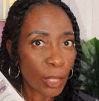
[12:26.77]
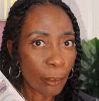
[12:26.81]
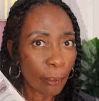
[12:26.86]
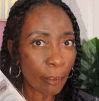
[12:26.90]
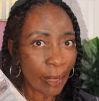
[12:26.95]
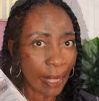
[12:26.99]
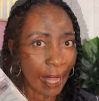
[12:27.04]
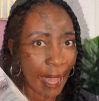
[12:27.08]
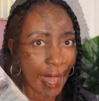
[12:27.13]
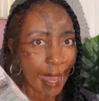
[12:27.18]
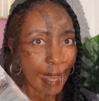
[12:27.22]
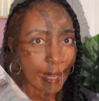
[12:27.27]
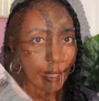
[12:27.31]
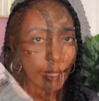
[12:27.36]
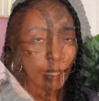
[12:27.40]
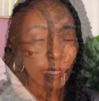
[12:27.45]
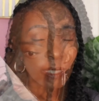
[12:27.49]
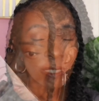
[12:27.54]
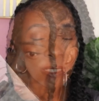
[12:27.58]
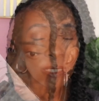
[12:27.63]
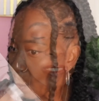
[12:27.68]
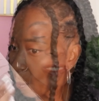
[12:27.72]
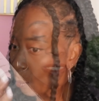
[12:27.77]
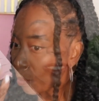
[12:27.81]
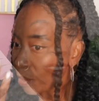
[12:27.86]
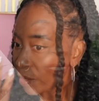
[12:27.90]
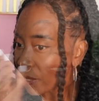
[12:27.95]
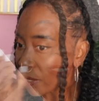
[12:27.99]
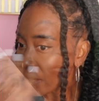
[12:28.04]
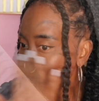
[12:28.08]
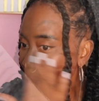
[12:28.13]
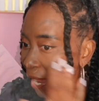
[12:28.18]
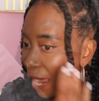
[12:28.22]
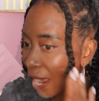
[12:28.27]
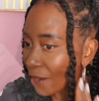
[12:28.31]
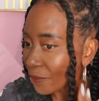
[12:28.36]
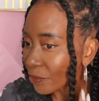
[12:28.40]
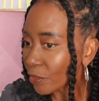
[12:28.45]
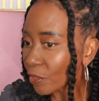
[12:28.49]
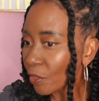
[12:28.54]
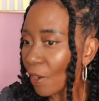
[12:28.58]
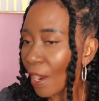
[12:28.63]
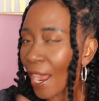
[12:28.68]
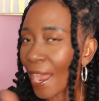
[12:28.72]
black, but then
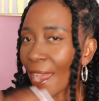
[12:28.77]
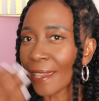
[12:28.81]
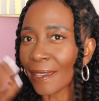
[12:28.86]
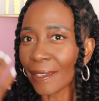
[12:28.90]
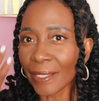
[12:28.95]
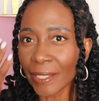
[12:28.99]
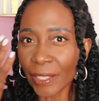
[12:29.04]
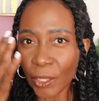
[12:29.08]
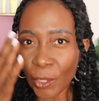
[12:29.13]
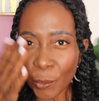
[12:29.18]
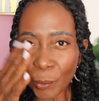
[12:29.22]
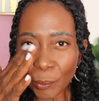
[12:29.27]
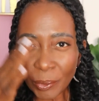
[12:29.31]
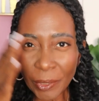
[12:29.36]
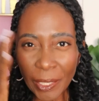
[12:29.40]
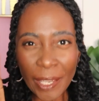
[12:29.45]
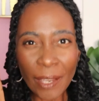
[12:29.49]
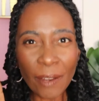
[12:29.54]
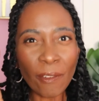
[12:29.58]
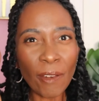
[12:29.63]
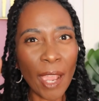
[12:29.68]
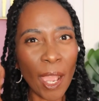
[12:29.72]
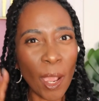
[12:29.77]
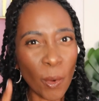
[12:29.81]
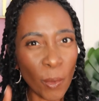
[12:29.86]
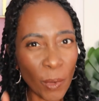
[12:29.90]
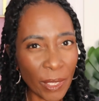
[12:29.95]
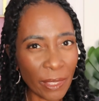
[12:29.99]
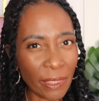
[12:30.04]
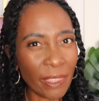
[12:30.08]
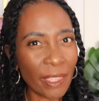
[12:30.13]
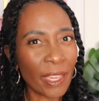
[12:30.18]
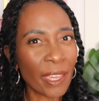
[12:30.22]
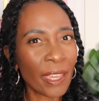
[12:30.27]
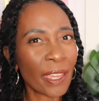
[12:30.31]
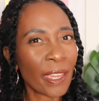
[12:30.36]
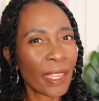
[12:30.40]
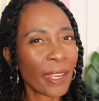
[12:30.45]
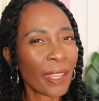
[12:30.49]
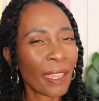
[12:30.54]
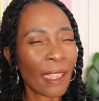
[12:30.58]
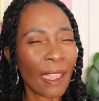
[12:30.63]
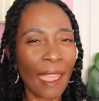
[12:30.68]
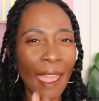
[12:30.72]
after I, you know, play around with
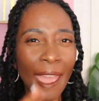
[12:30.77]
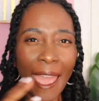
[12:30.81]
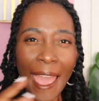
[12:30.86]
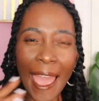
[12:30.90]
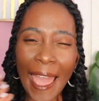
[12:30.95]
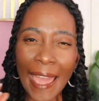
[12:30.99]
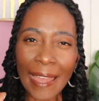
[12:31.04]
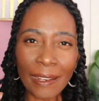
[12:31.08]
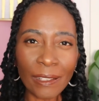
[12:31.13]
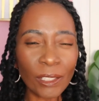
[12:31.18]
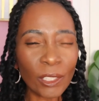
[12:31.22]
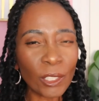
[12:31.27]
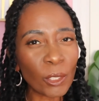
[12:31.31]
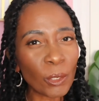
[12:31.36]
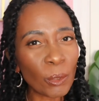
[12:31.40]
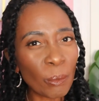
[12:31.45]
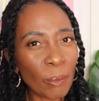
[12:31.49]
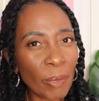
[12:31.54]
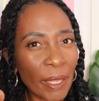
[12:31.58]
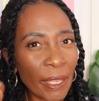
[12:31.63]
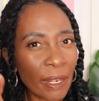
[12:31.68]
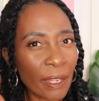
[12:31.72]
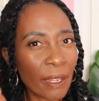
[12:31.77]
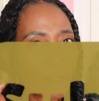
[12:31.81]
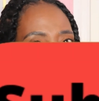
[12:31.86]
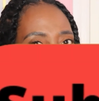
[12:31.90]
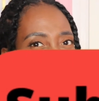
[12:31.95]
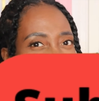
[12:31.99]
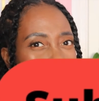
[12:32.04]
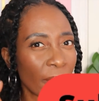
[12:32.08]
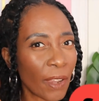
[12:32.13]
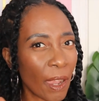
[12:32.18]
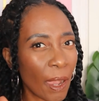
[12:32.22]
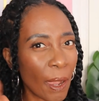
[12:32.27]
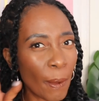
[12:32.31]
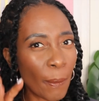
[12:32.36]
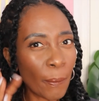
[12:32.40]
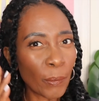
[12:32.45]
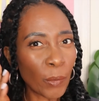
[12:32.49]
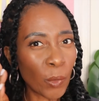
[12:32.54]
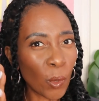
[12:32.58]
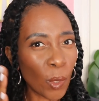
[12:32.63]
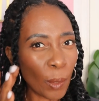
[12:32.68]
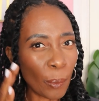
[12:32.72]
it, add a little bit of
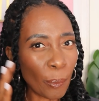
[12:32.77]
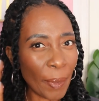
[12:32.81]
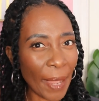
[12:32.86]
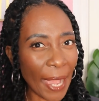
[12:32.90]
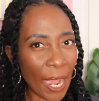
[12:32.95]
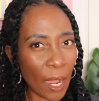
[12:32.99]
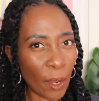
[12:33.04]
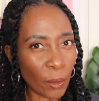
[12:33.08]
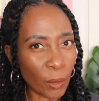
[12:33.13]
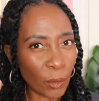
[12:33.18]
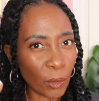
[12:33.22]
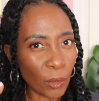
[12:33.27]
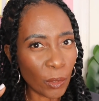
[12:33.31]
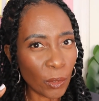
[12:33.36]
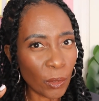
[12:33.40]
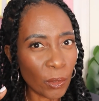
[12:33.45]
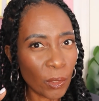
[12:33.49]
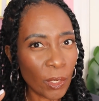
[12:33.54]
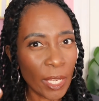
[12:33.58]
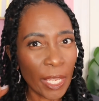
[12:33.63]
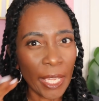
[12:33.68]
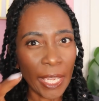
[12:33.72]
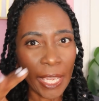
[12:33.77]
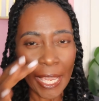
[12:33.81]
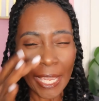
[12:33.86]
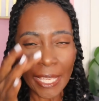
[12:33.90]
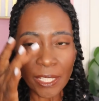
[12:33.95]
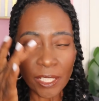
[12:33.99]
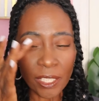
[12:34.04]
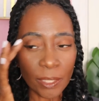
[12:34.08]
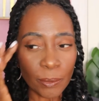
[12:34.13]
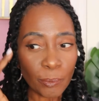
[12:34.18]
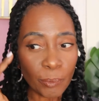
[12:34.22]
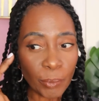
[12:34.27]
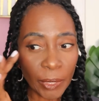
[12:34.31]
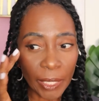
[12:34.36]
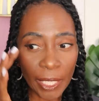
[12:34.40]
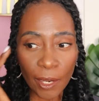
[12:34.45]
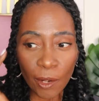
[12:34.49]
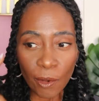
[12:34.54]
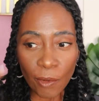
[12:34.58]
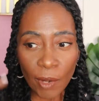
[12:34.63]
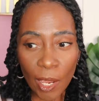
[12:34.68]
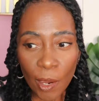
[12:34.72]
more powder and just play
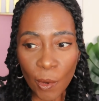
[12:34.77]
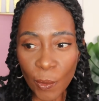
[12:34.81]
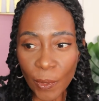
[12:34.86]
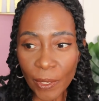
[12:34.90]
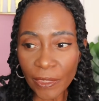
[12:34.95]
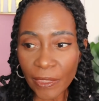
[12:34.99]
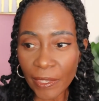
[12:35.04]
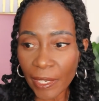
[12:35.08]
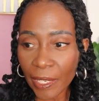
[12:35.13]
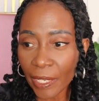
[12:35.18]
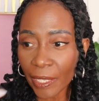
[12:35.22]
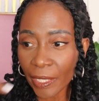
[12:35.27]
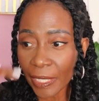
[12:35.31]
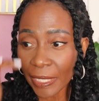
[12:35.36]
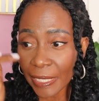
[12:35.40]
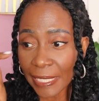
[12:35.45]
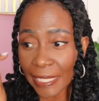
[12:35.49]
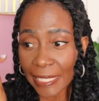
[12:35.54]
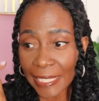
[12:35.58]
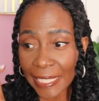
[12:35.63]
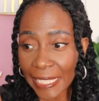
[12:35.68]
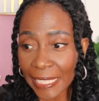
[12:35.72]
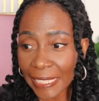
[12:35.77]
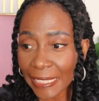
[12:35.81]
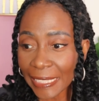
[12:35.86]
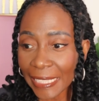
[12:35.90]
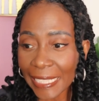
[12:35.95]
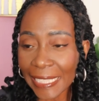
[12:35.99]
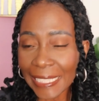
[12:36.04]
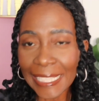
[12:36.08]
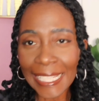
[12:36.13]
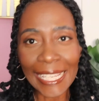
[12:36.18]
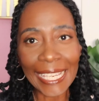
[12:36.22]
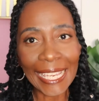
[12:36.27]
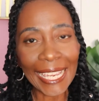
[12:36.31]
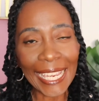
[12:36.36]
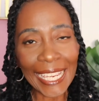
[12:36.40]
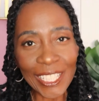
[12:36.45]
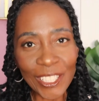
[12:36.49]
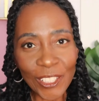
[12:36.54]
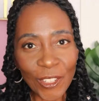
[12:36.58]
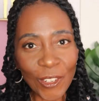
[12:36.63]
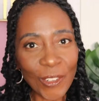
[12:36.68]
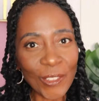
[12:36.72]
around with it, conceal it.
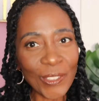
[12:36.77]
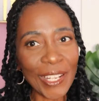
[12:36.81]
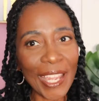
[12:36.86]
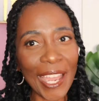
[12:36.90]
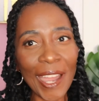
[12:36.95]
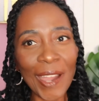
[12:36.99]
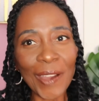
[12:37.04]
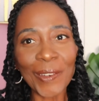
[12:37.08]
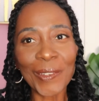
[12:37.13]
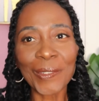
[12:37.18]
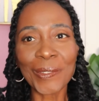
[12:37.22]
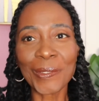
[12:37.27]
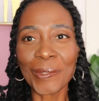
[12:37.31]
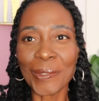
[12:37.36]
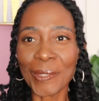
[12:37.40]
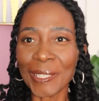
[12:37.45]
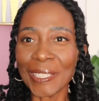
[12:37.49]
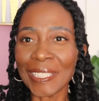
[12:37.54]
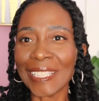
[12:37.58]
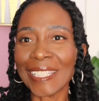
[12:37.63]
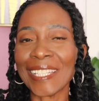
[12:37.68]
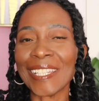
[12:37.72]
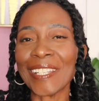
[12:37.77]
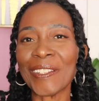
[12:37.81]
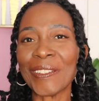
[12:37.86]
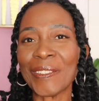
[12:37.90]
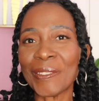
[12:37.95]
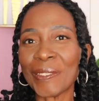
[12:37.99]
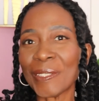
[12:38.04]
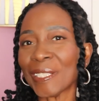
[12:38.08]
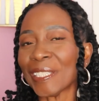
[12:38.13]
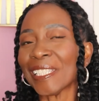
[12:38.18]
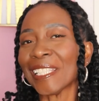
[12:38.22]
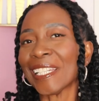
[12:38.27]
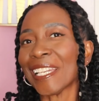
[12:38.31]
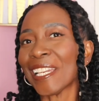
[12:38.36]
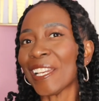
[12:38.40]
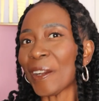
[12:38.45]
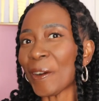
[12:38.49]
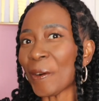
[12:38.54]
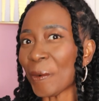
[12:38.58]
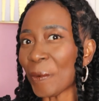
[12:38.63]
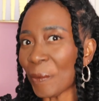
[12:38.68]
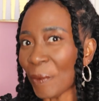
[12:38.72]
It turned out really, really
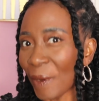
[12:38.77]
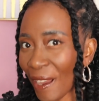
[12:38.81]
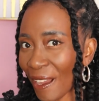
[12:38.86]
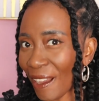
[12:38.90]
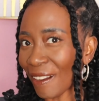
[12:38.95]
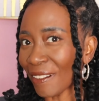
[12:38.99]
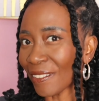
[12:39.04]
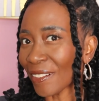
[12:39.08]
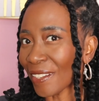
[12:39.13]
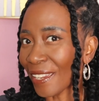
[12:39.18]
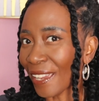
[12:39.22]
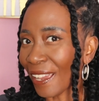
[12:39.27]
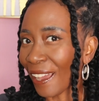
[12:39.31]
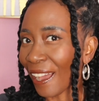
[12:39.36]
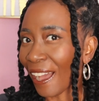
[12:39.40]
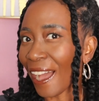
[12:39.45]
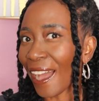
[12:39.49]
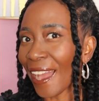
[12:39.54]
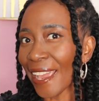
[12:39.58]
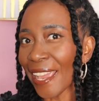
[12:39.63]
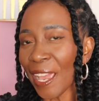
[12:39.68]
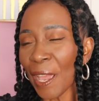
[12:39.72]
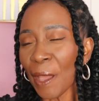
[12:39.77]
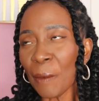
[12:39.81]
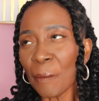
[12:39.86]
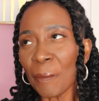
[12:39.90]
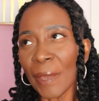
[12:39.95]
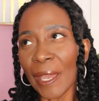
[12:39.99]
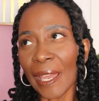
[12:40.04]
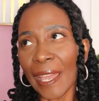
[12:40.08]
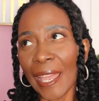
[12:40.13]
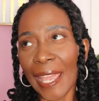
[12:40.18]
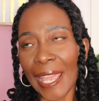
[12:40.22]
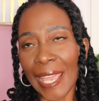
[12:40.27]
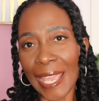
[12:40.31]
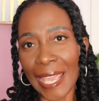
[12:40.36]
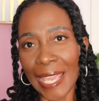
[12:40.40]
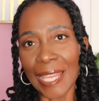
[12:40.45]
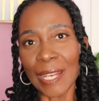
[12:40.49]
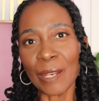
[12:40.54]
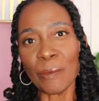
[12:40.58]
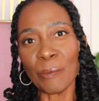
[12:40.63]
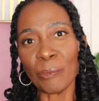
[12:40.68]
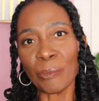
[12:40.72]
well. I am
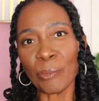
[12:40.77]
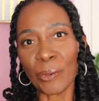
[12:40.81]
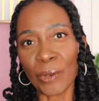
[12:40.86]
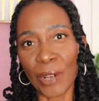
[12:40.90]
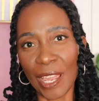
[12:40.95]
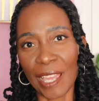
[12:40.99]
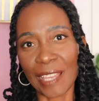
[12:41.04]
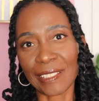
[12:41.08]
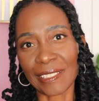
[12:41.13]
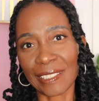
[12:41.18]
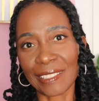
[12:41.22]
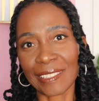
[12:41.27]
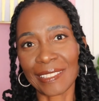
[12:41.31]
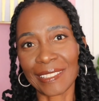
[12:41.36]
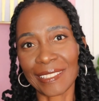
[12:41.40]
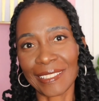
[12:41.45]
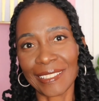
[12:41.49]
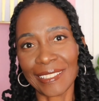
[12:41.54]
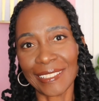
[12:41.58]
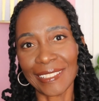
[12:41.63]
impressed